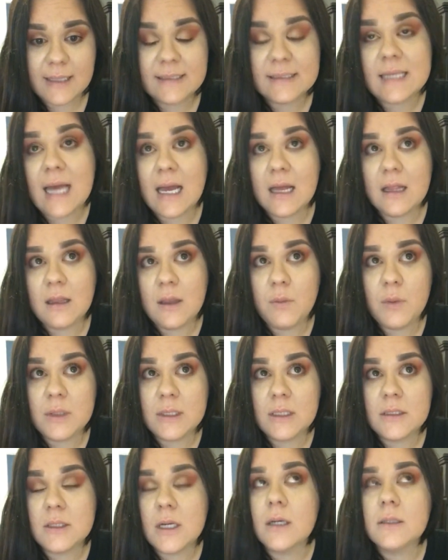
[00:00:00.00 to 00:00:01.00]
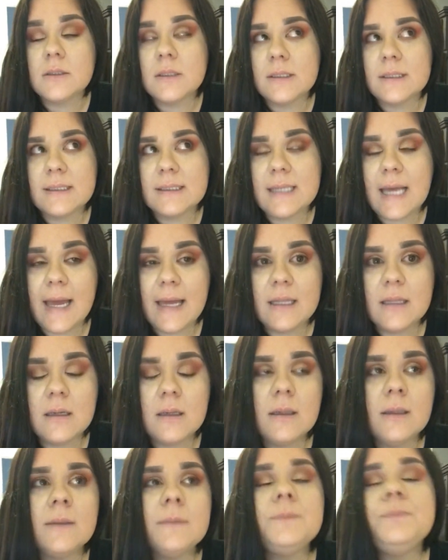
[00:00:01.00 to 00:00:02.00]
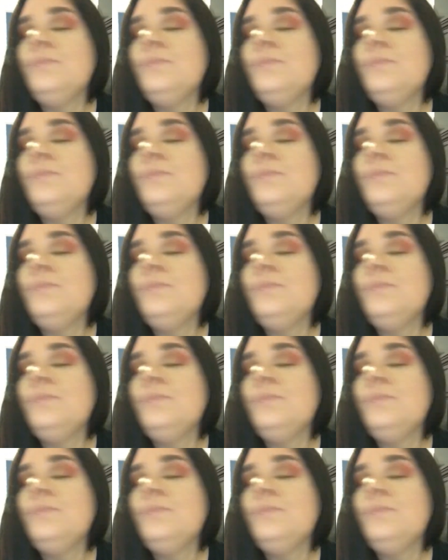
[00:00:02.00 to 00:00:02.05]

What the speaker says: exactly what the doctor said.